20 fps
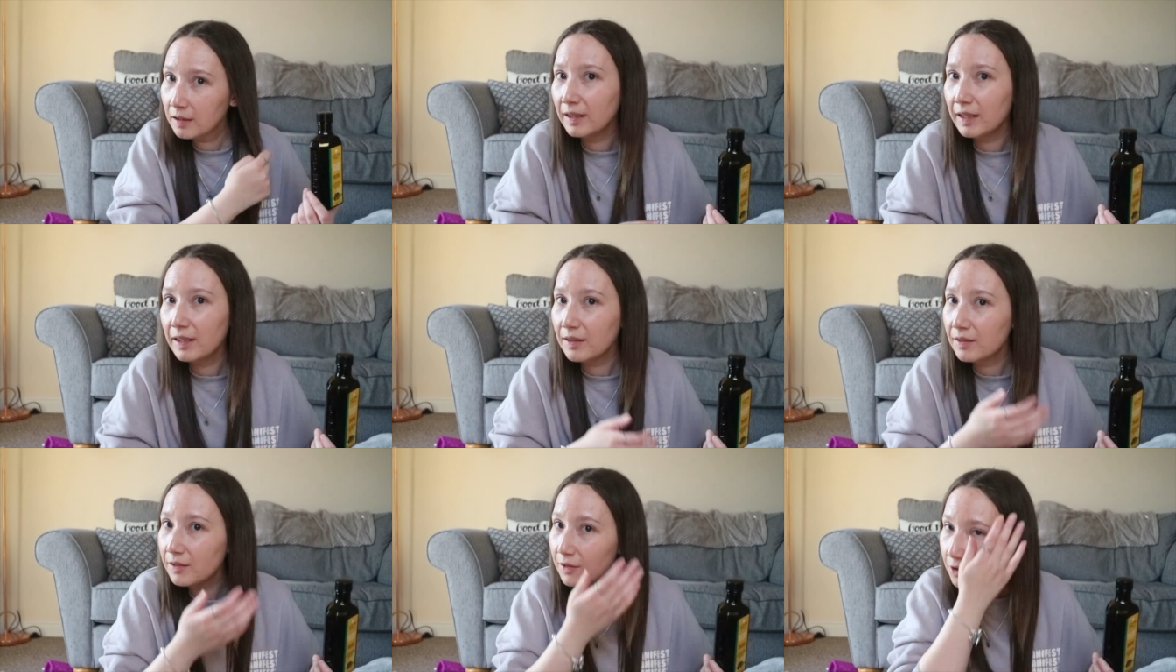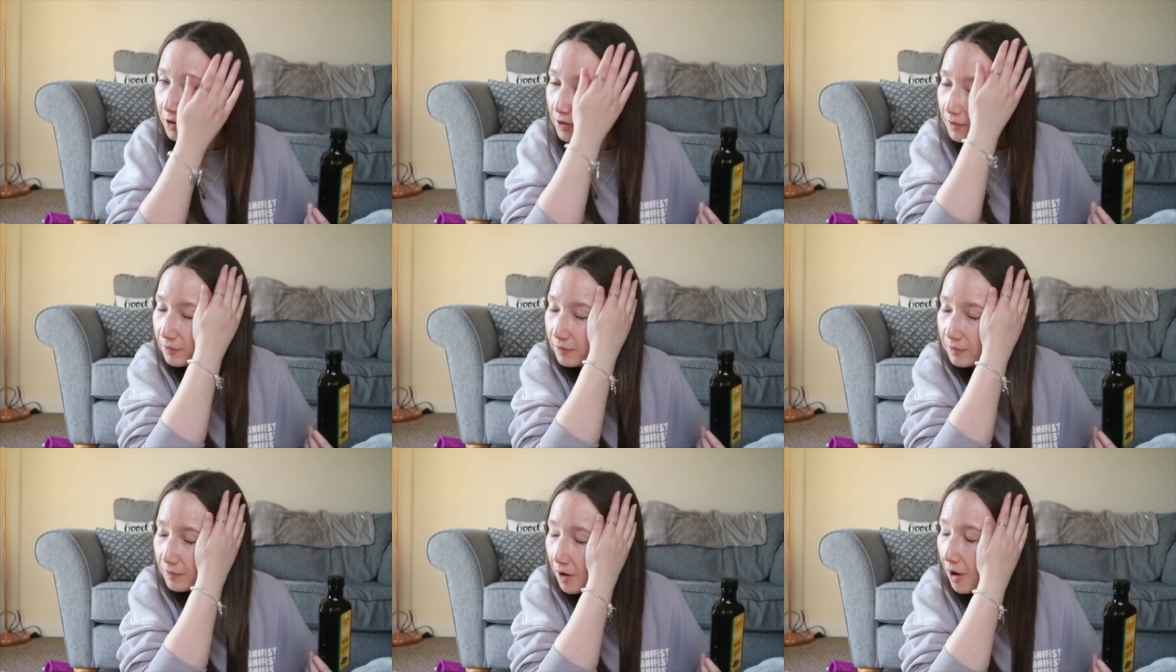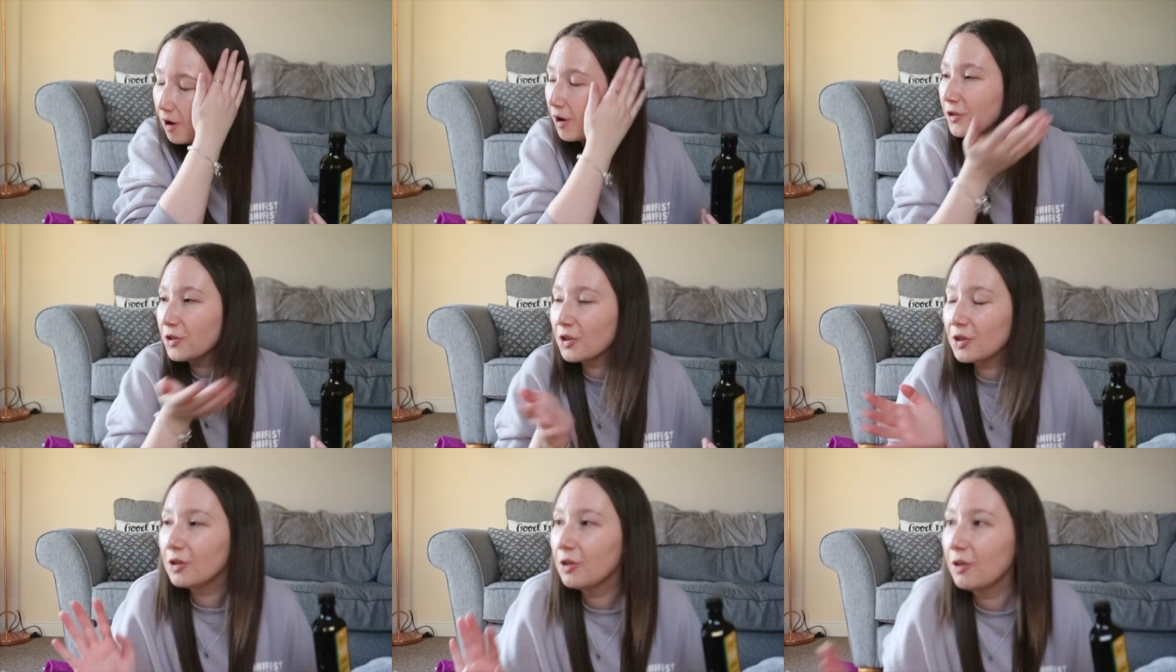It's just, I
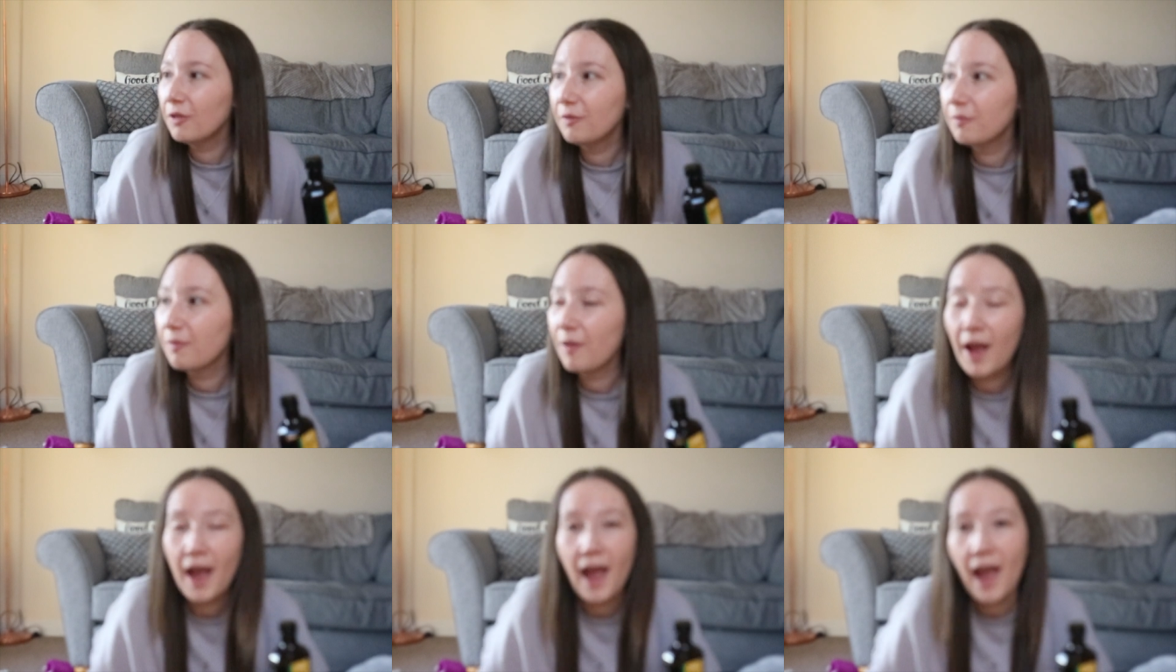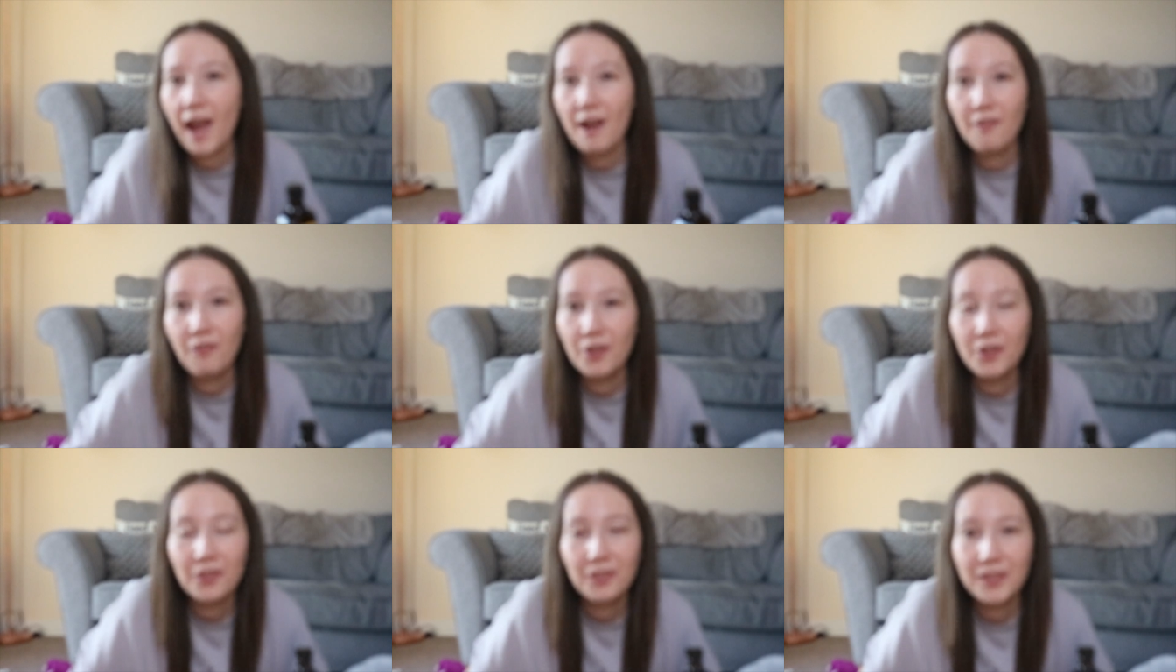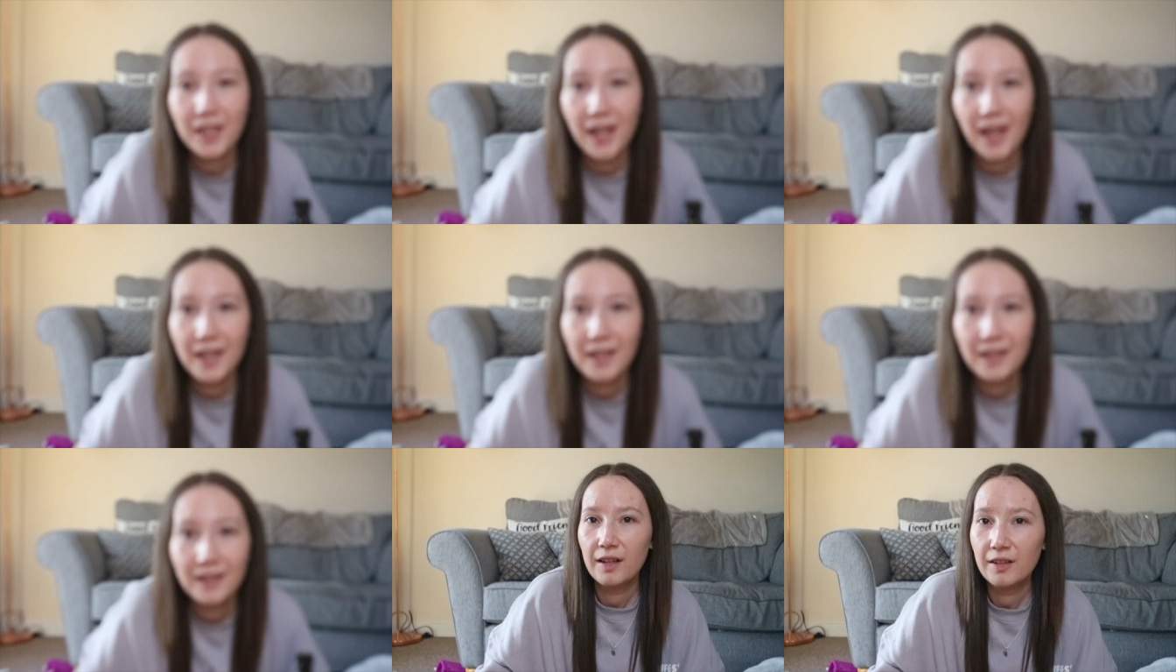just love hair oil
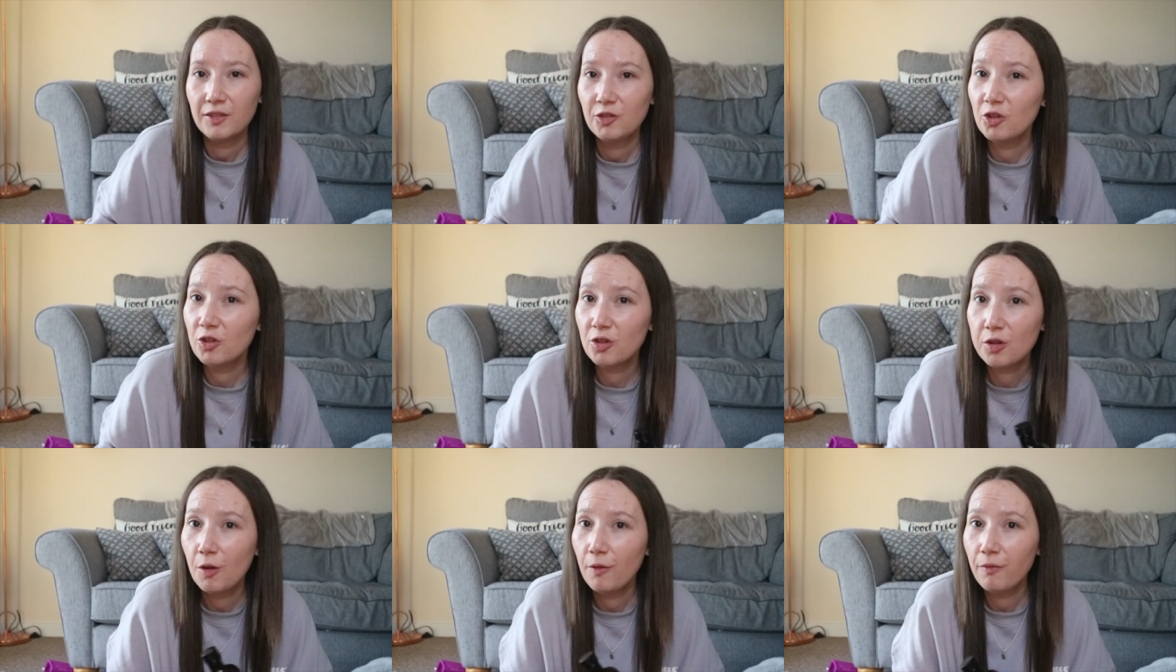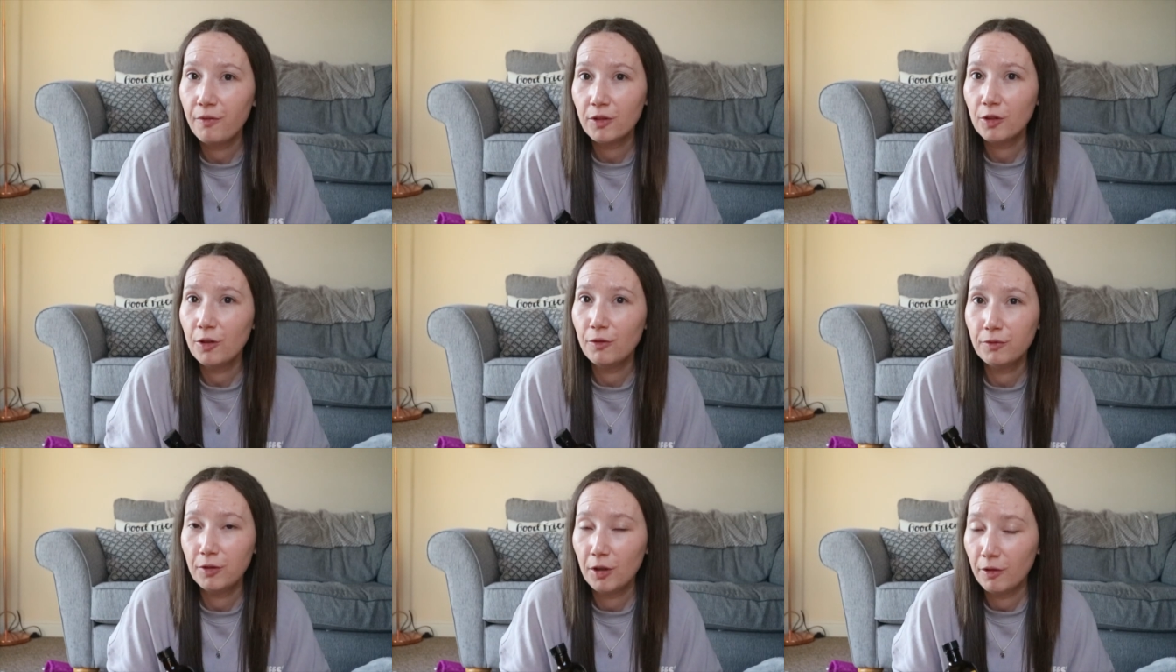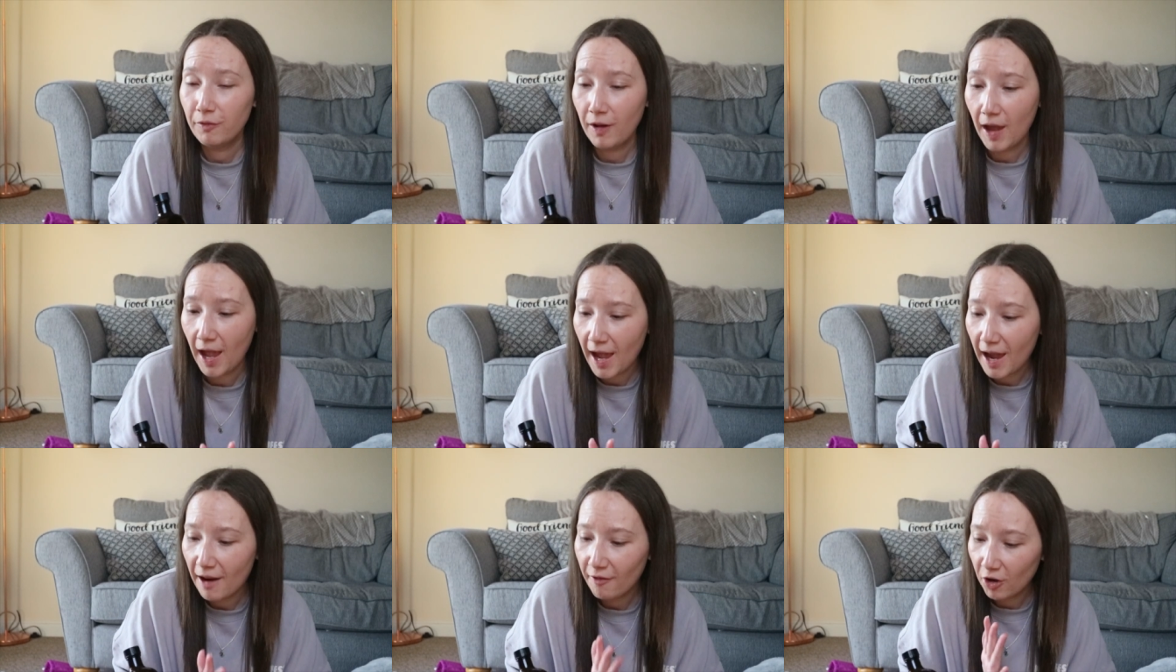day. Just love, love, love
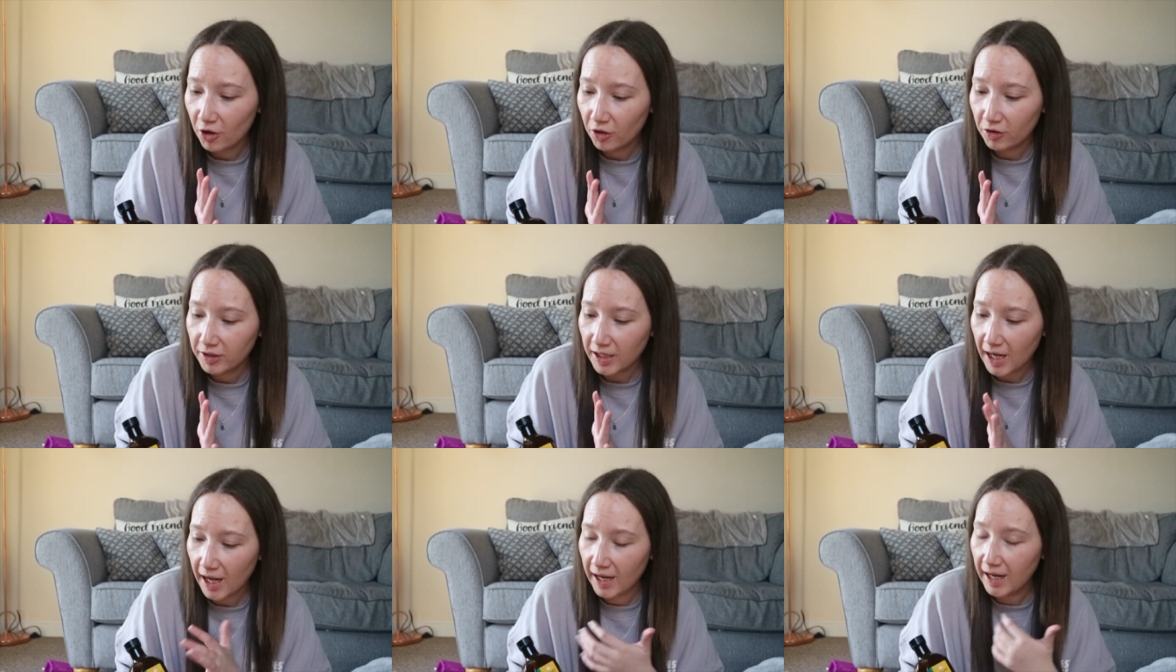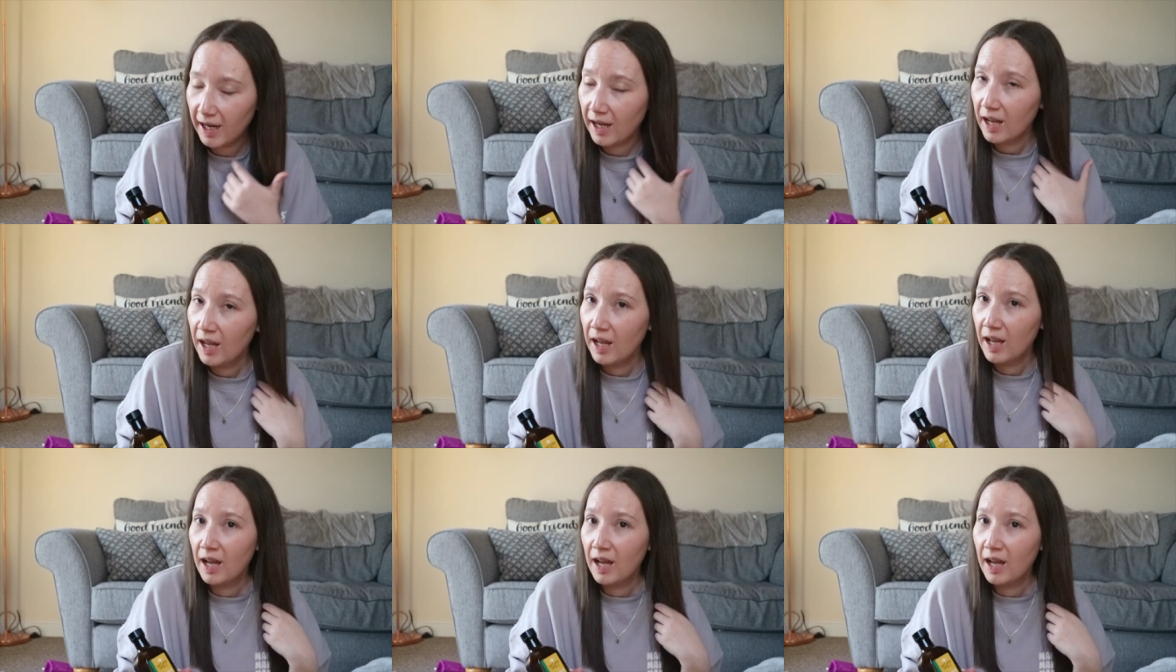hair oil day.